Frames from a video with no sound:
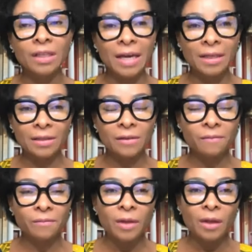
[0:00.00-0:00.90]
debts.
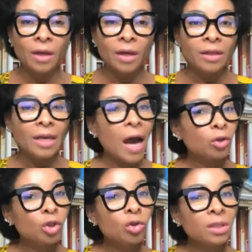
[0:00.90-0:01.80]
The
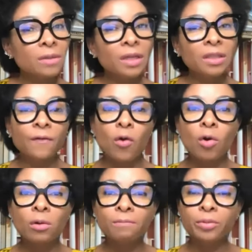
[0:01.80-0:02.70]
outsourcing must
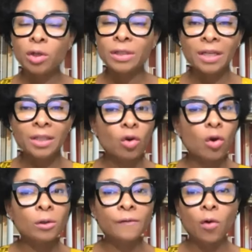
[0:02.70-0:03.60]
fall protest
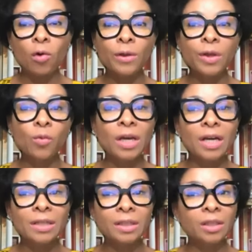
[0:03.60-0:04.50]
called for all the
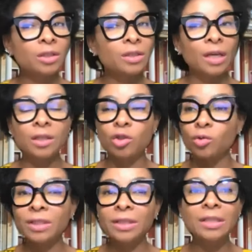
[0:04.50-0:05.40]
workers at, at,
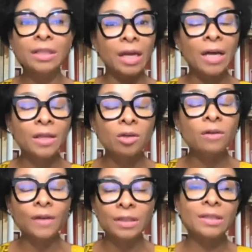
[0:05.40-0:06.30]
UCT and other
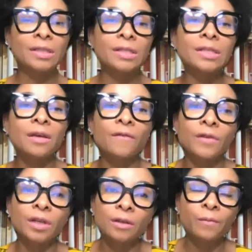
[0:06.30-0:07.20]
universities in South
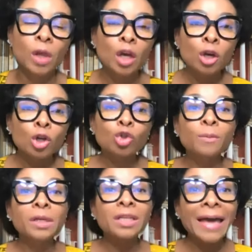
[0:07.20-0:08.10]
Africa to
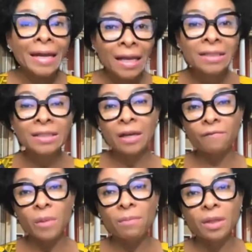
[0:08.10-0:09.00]
be direct
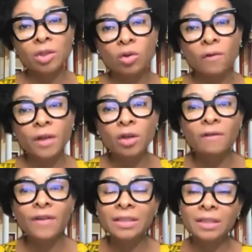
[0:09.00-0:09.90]
staff members of the
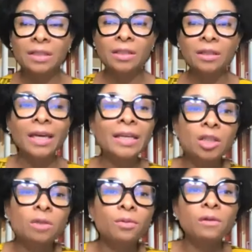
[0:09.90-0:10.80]
university,
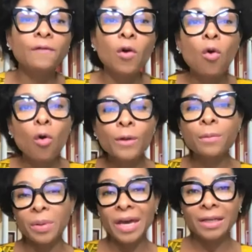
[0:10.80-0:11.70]
eligible for all
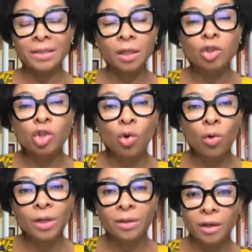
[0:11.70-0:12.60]
the perks
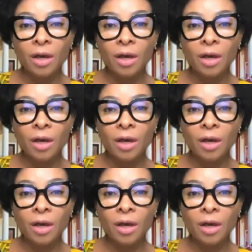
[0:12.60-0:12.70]
enjoyed